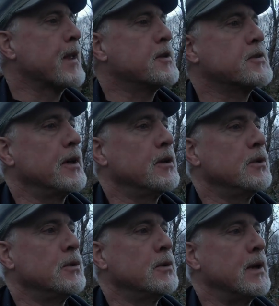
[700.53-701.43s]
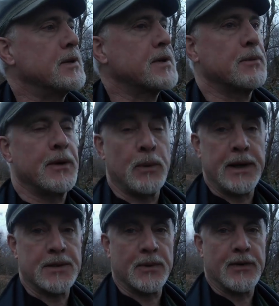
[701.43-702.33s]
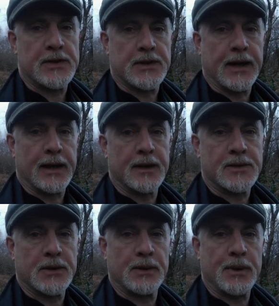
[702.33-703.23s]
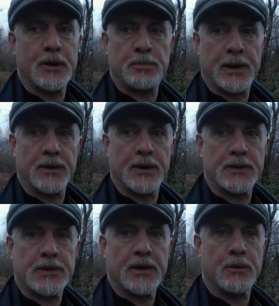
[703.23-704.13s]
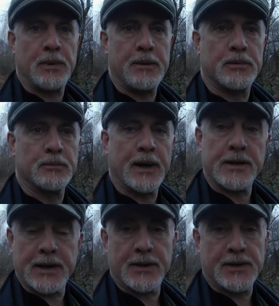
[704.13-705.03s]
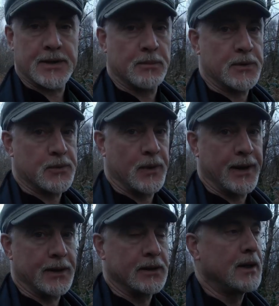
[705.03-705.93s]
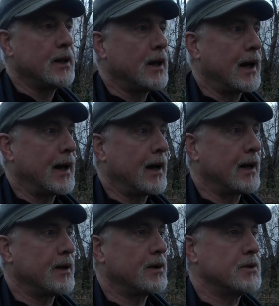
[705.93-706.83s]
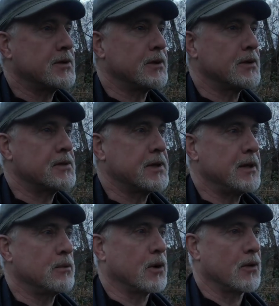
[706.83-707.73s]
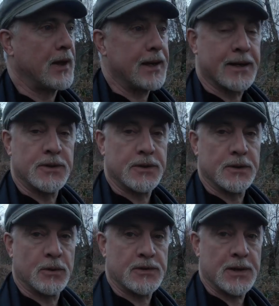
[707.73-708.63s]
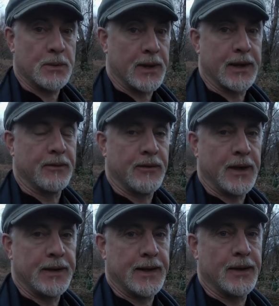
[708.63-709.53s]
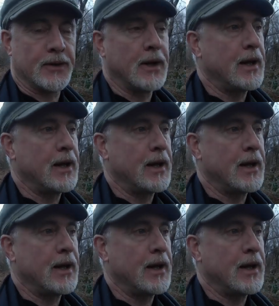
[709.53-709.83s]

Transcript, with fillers: So it's something we need to investigate. So I'm hoping that other people might take this up as well and see what they can do, what, see what they can find out.